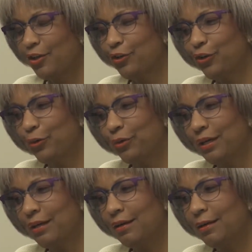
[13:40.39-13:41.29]

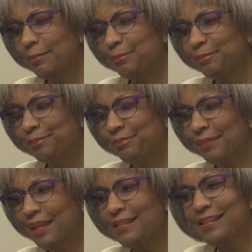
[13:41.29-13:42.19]

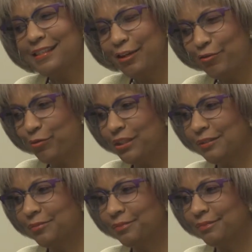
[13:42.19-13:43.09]
That's a tough
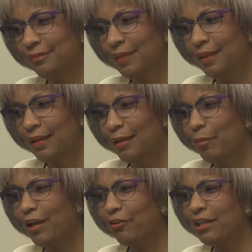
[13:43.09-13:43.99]
one.
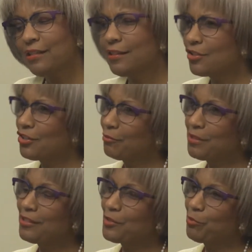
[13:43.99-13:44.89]
My greatest
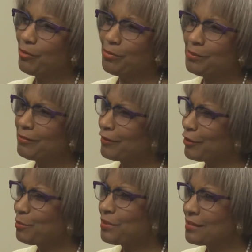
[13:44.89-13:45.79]
achievement is probably
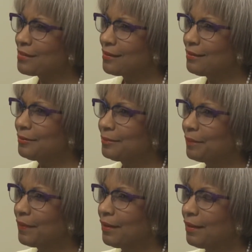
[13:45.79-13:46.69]
very personal.
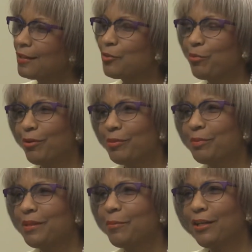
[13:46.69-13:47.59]
It's
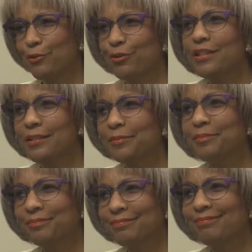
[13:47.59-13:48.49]
probably my daughter.
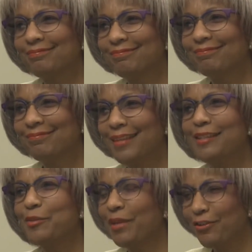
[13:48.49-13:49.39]

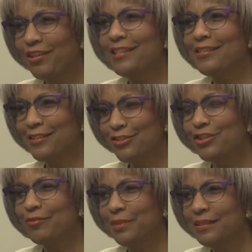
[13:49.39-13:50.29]
That's my greatest
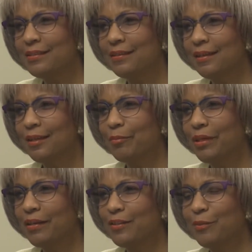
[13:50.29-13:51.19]
achievement.
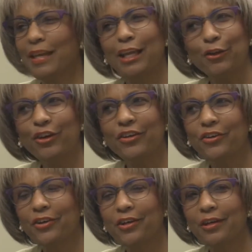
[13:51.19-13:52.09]
Because when I look at
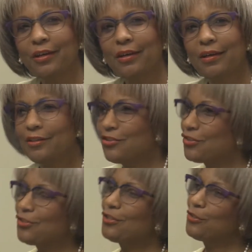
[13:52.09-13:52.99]
her, she
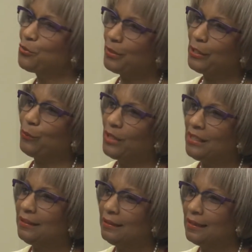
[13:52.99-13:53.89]
just turned
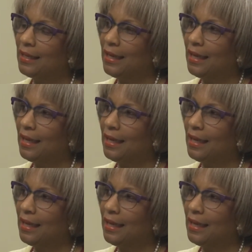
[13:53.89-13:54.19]
21.